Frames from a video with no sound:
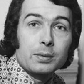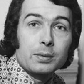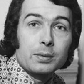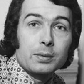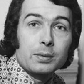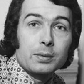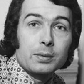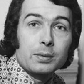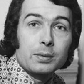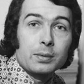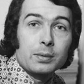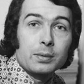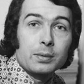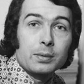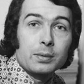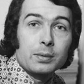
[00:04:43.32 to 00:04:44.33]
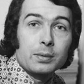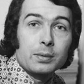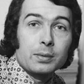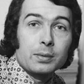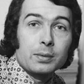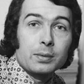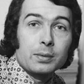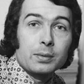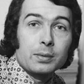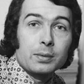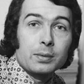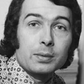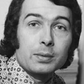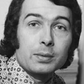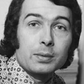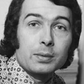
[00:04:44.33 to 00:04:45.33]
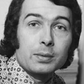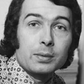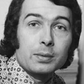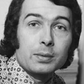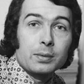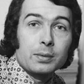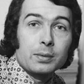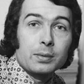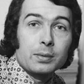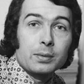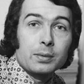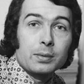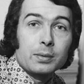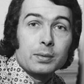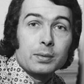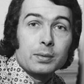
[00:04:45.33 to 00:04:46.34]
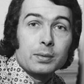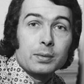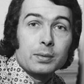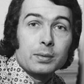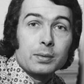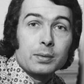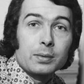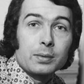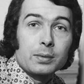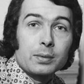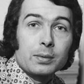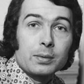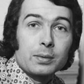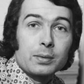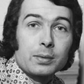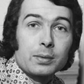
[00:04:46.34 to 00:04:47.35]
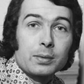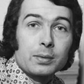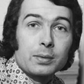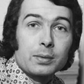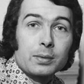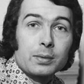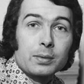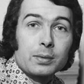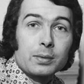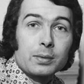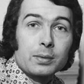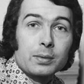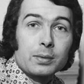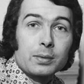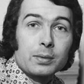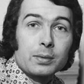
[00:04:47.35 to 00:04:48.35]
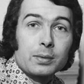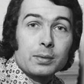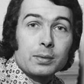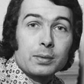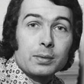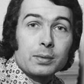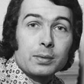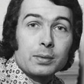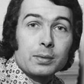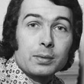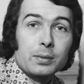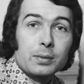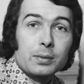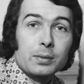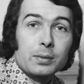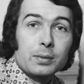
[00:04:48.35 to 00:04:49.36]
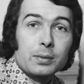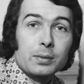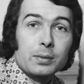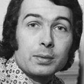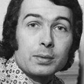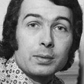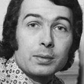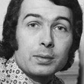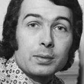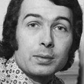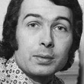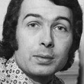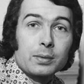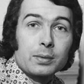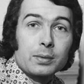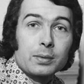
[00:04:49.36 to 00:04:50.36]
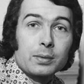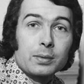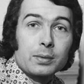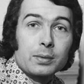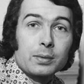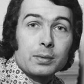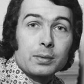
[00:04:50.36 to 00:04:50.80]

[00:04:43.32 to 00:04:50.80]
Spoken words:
The face doesn't move, so there is nothing to read.